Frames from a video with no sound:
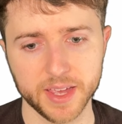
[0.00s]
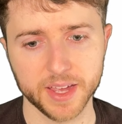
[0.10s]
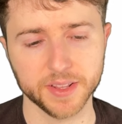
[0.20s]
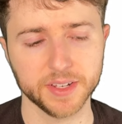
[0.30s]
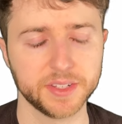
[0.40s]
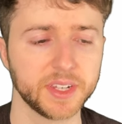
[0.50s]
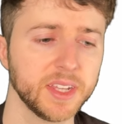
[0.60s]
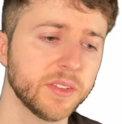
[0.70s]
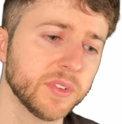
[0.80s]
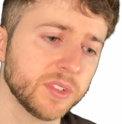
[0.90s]
And then to get
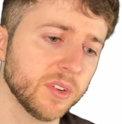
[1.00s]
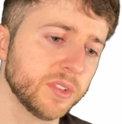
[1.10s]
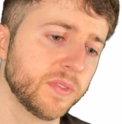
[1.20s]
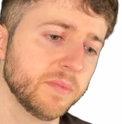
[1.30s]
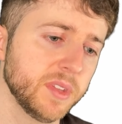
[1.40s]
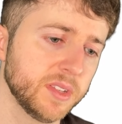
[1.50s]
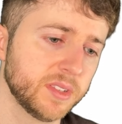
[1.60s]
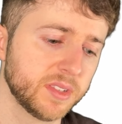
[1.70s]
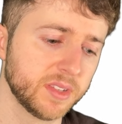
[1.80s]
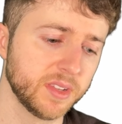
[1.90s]
the results from
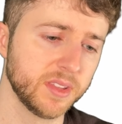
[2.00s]
this,